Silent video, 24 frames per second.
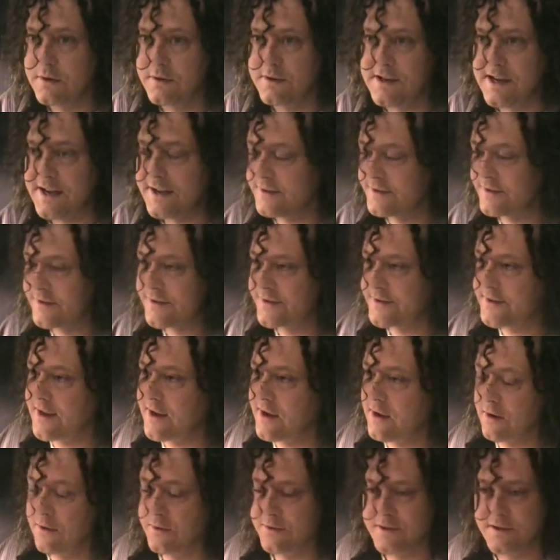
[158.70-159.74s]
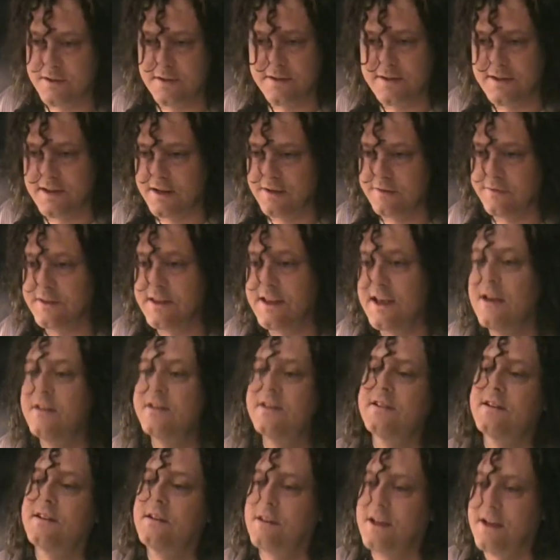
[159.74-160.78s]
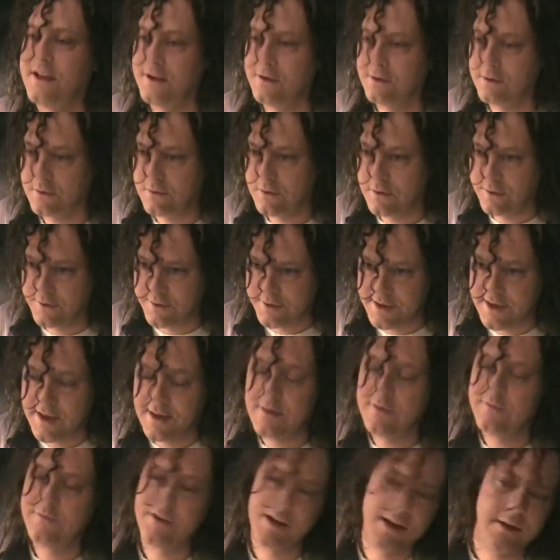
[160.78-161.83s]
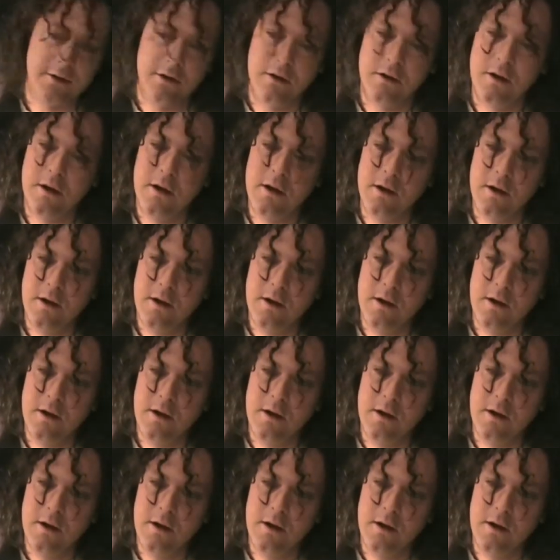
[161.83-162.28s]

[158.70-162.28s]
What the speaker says: Take the stairs instead of the escalator or the elevator.